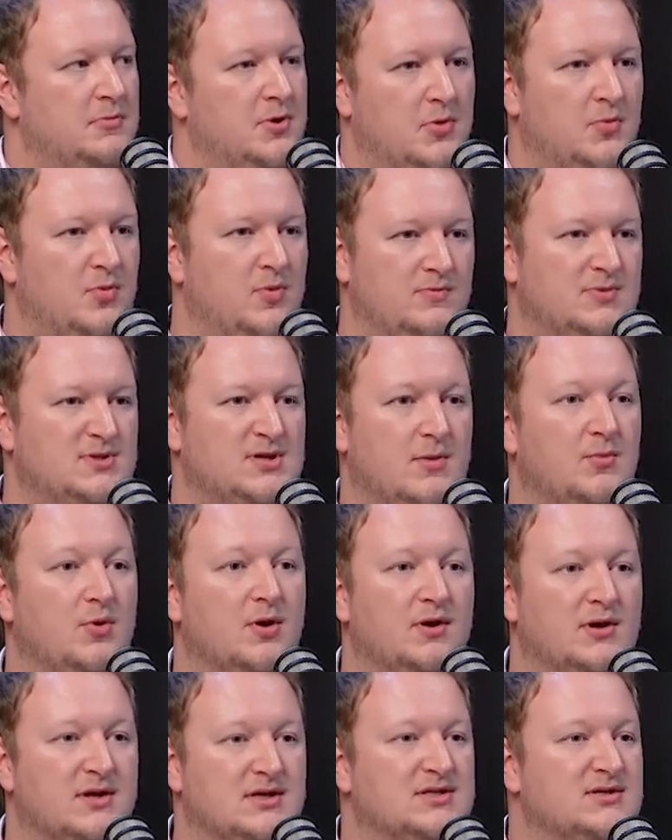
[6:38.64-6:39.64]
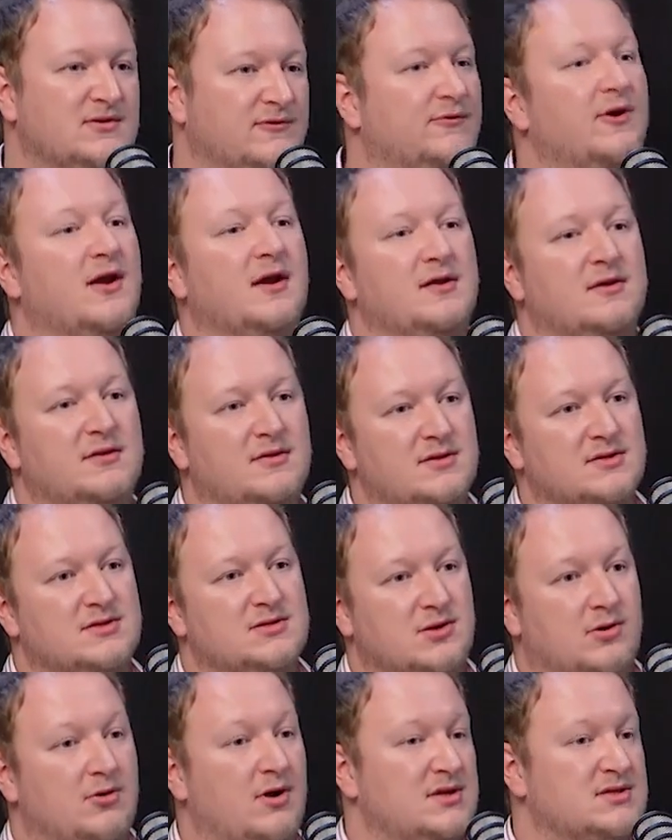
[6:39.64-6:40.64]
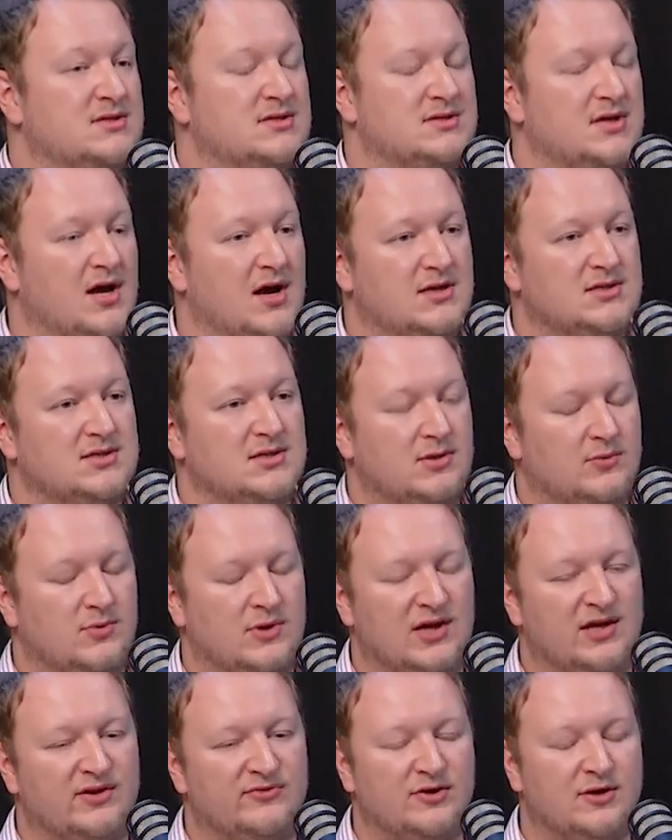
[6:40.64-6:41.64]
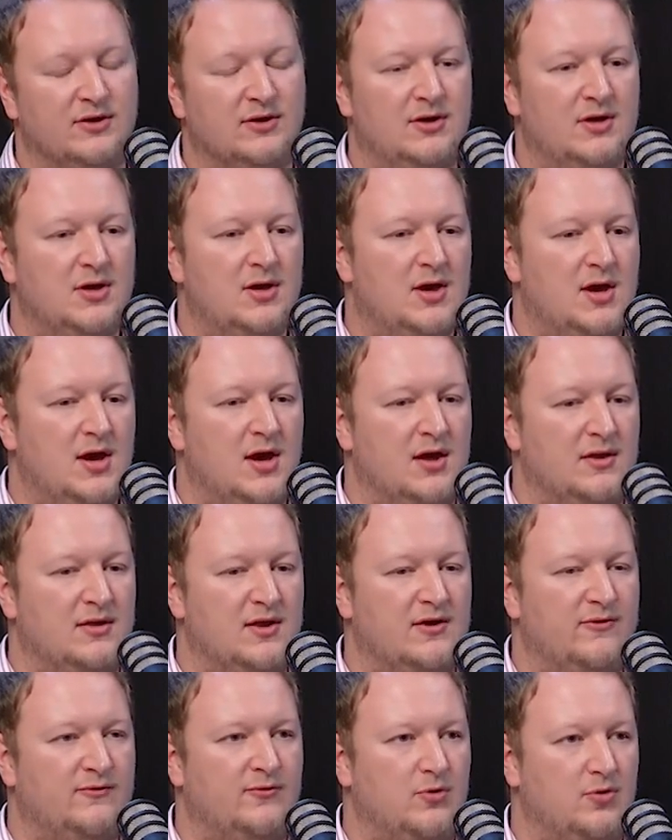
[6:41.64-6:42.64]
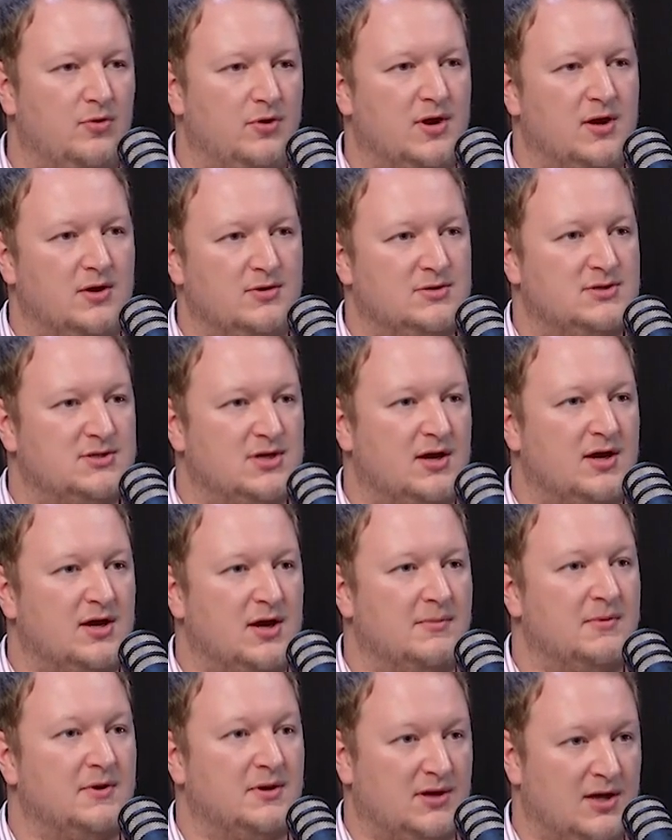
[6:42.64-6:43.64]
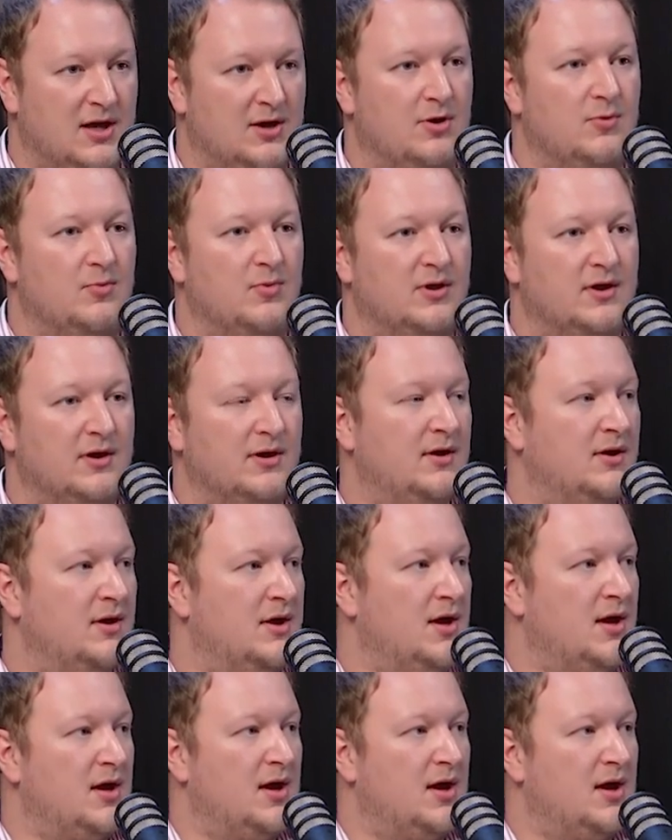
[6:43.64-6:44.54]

But someone needs to fund this great society that we live in, and therefore, you know, you suck it up and you get on with it.